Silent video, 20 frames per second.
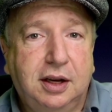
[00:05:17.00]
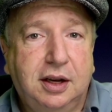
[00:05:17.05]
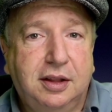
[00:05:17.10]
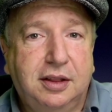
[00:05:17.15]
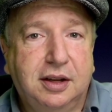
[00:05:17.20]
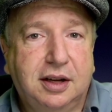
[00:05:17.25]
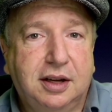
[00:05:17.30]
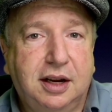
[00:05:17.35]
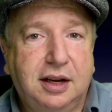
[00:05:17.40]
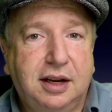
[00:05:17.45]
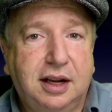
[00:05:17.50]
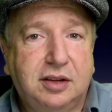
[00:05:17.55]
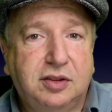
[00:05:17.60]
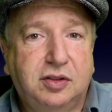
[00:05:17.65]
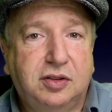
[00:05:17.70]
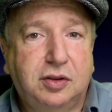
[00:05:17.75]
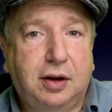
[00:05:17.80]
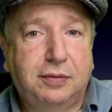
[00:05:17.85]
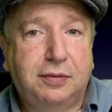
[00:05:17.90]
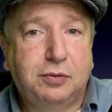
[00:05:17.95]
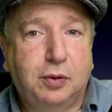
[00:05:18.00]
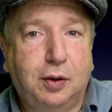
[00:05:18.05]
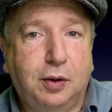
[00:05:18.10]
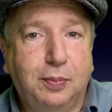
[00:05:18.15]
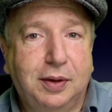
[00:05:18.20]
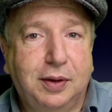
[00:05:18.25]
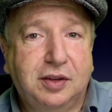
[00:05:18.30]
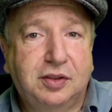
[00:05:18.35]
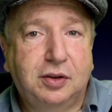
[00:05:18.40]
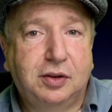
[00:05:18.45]
The Connect software
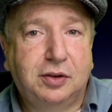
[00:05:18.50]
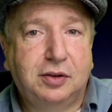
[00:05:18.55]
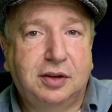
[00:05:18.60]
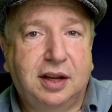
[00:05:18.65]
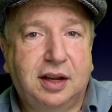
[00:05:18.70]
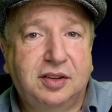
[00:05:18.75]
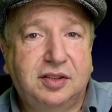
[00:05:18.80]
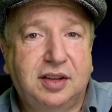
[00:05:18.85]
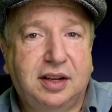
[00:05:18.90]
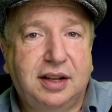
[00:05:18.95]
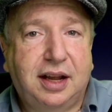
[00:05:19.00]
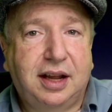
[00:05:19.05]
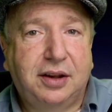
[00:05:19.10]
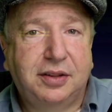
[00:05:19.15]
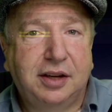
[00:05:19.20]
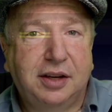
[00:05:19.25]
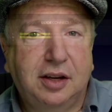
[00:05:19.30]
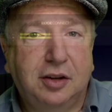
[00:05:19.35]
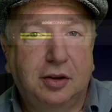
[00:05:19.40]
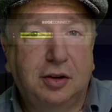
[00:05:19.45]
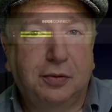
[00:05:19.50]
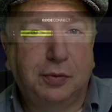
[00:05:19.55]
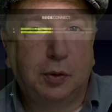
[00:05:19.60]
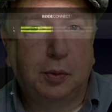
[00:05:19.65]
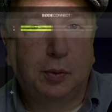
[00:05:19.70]
mixer does allow the Interview